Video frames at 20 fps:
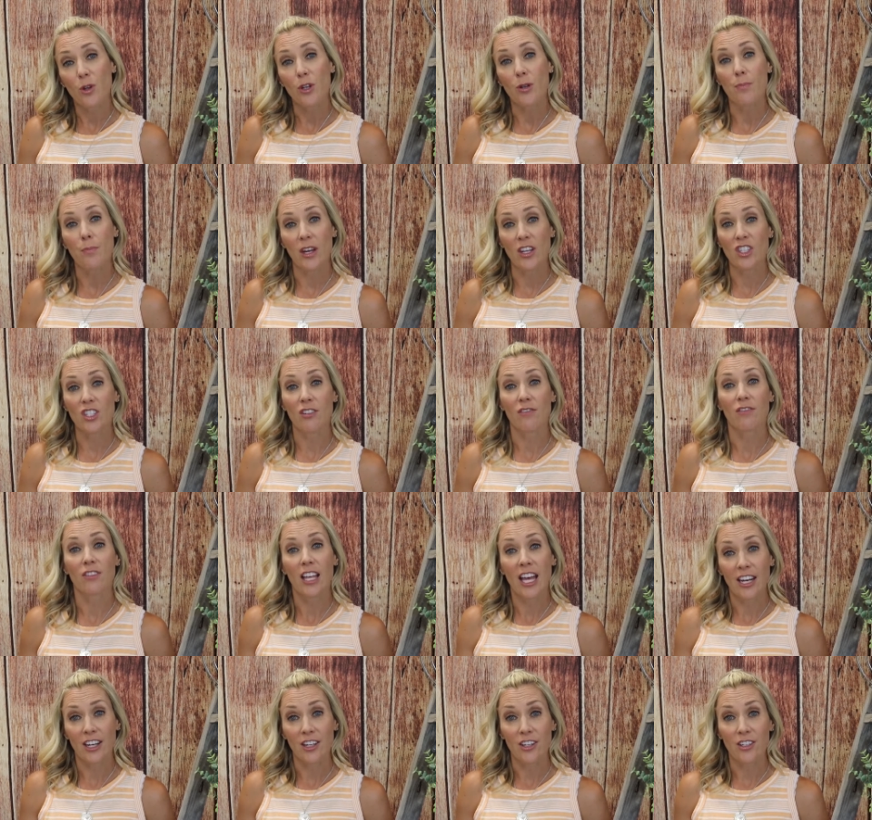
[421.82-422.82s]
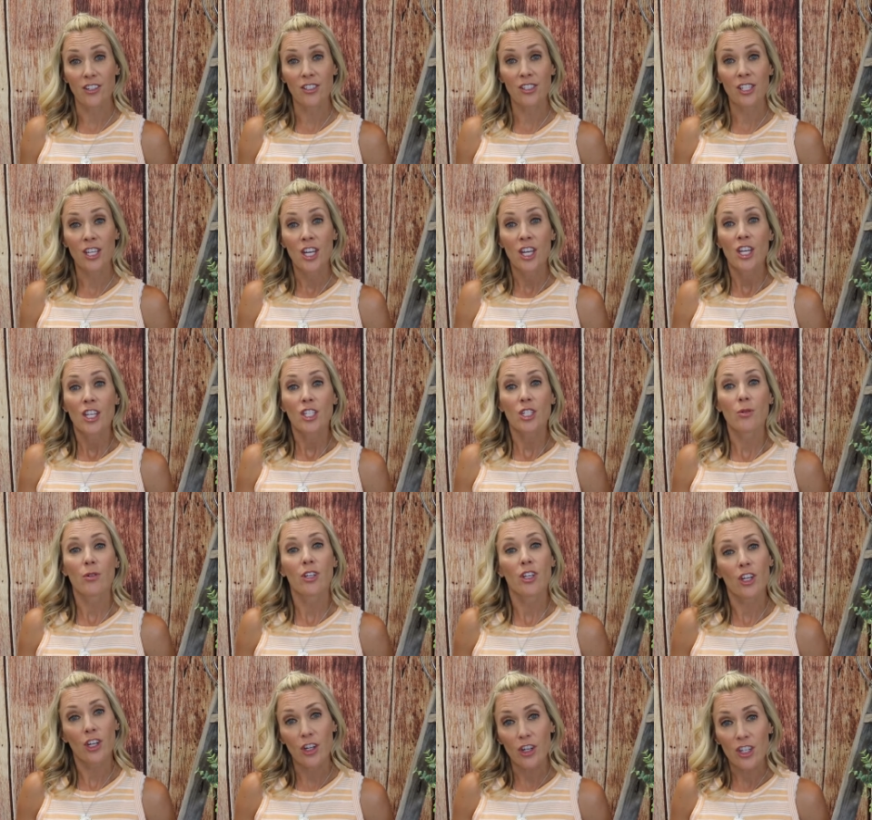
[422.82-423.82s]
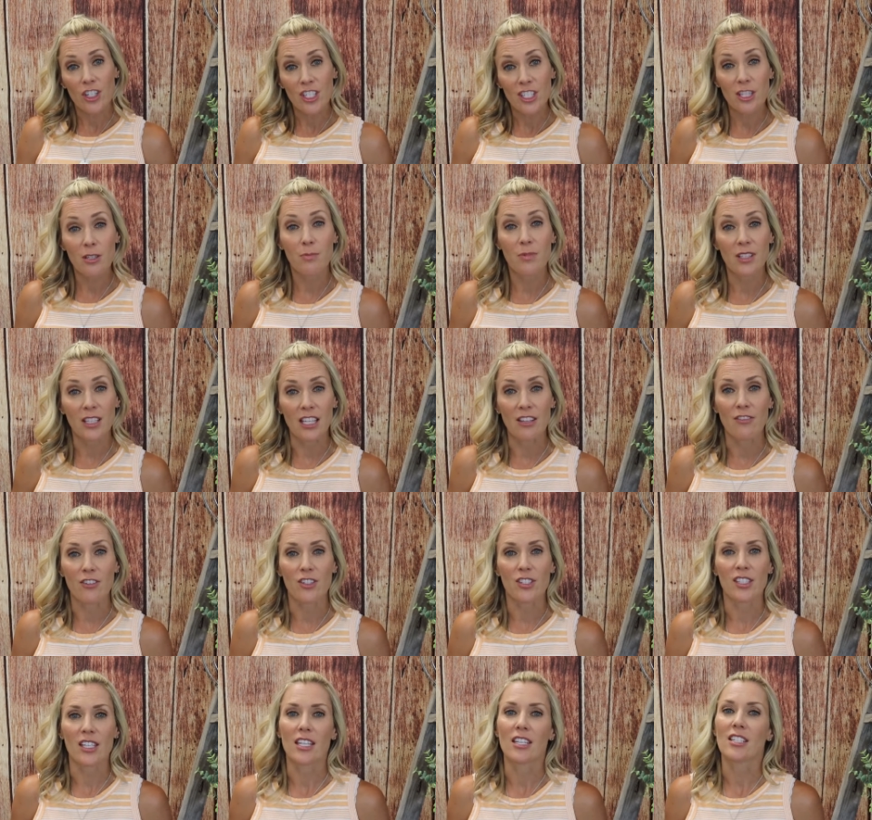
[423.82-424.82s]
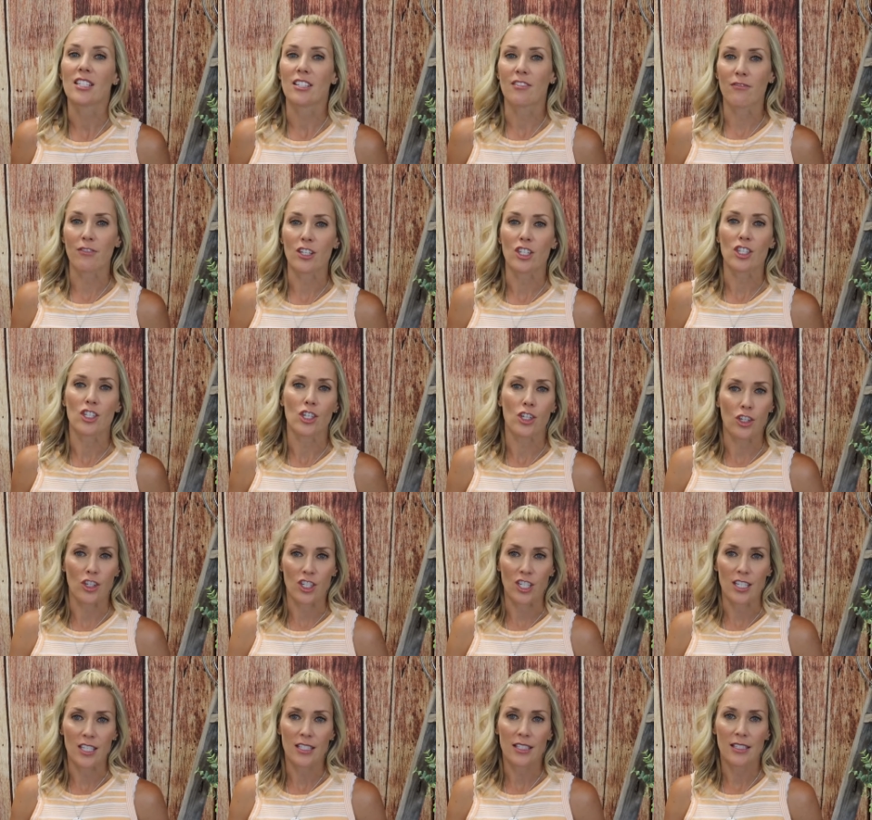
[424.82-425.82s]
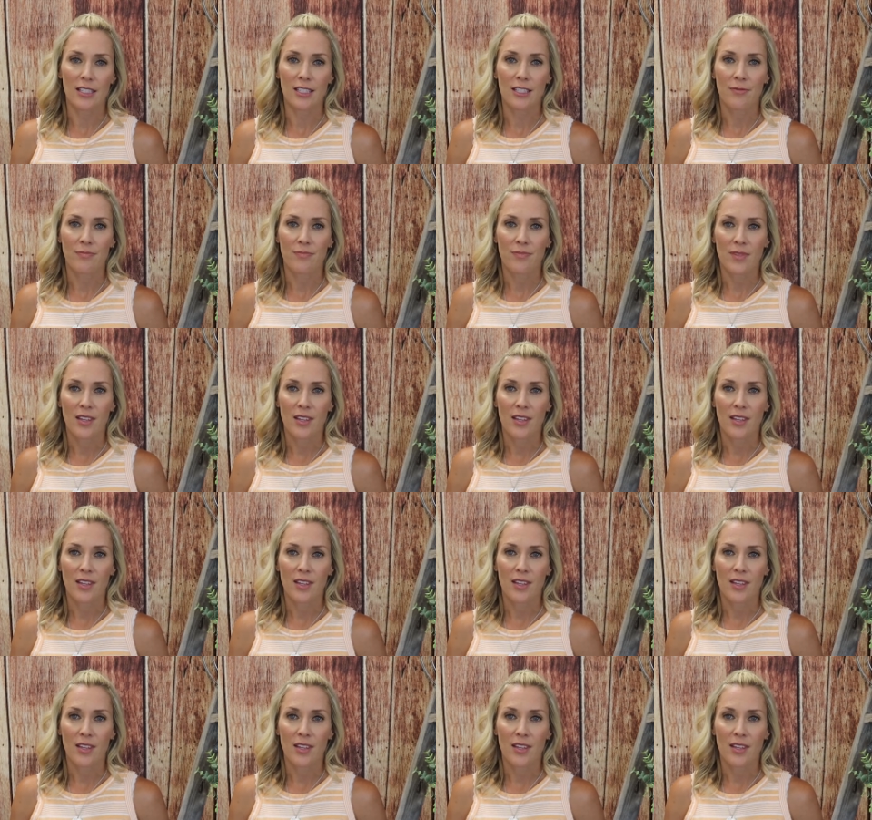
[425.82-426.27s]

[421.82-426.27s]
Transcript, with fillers: wrote a bunch of letters to encourage the believers in different churches.